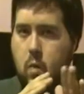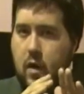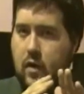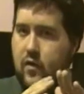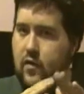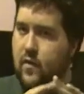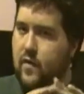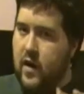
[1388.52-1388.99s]

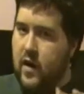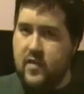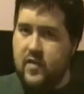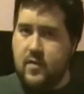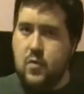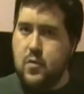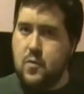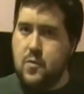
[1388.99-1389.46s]
was
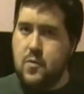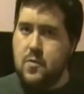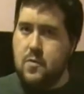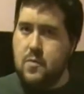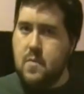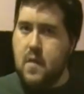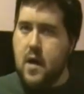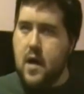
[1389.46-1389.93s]
very smooth.
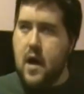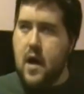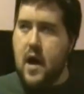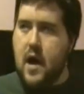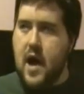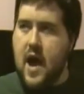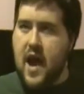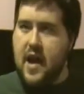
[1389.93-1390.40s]

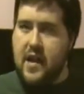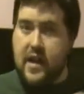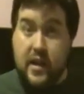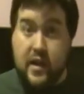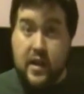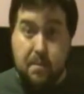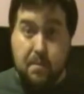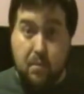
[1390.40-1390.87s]
I
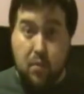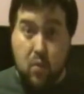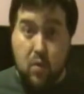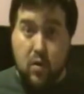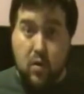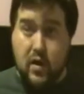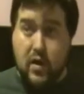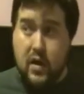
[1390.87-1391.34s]
didn't get
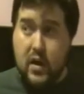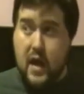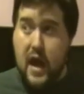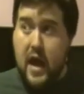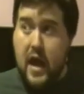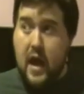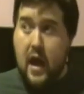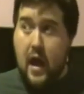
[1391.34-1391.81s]
bored.
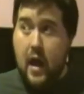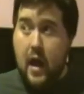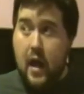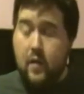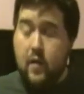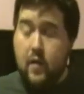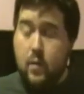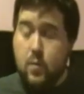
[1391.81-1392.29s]

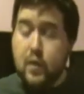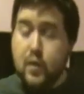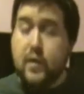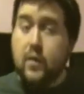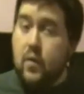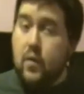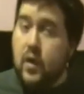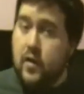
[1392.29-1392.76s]
The
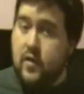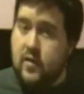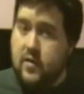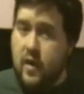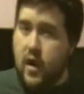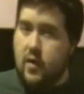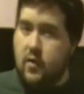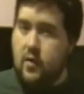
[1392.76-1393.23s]
movie
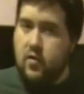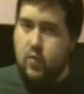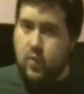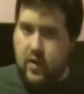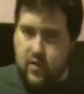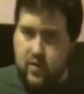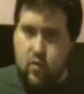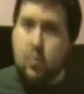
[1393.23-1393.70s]
runs
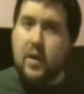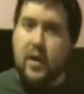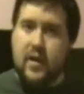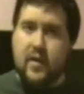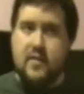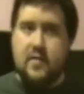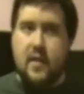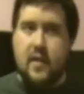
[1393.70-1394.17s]
122
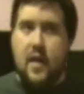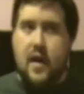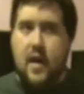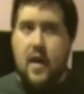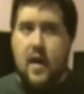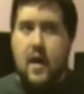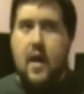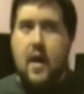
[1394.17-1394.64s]
minutes,
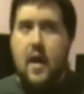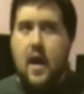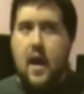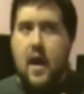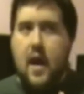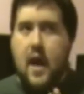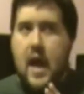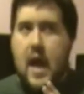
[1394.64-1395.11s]

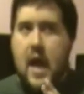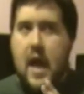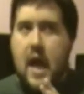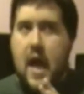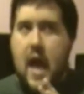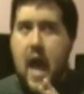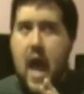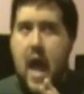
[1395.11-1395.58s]

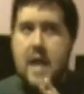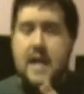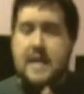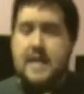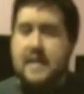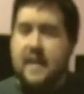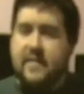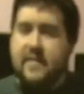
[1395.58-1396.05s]

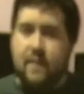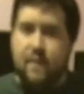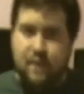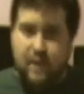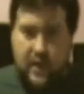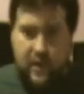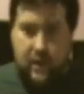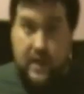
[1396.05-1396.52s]
and it
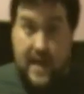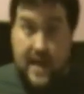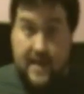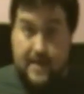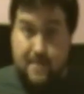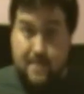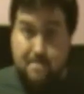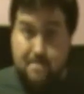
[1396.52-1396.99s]
doesn't feel
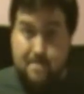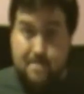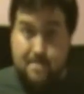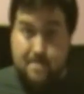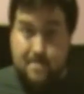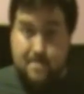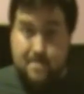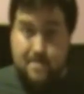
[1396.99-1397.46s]
like it.
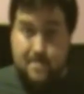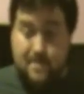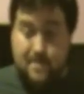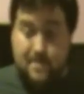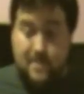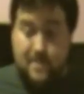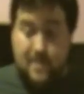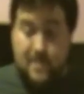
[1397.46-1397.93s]

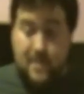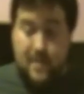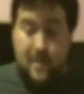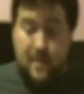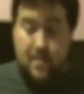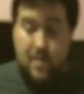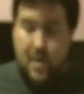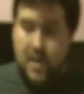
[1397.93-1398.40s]

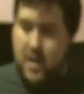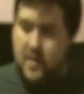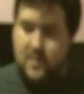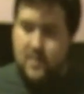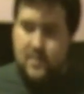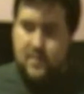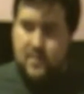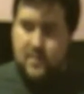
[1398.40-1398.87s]
I mean,
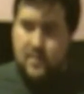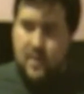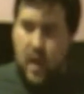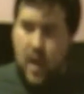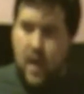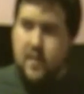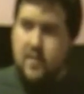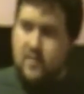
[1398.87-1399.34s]
it
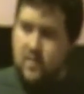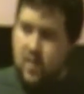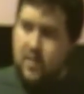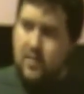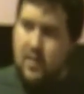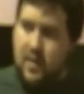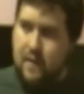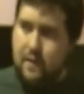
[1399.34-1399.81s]

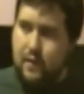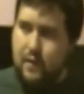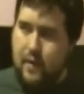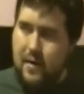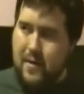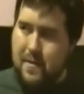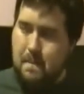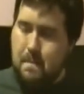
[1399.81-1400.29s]
starts
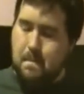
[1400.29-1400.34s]
off